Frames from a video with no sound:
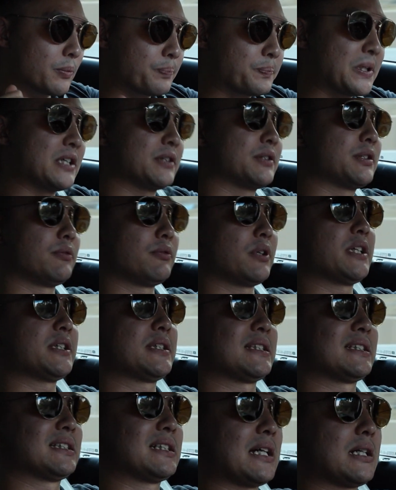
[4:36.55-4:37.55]
BC
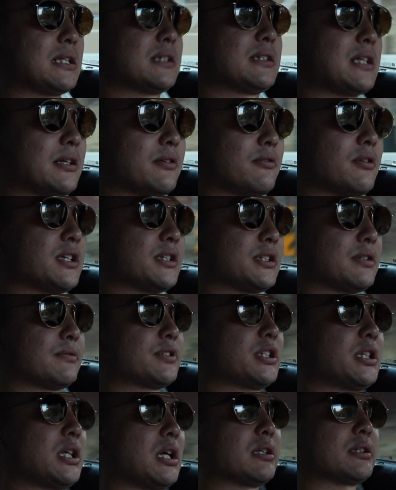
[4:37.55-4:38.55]
Racing Digressive
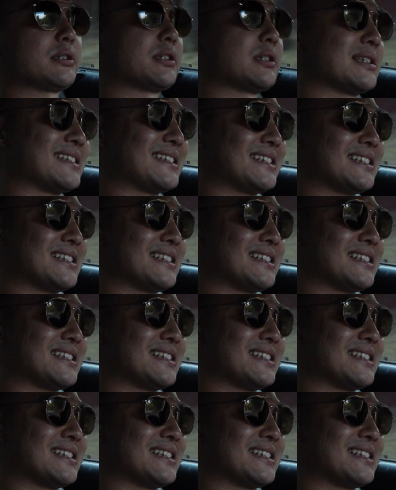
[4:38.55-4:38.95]
shocks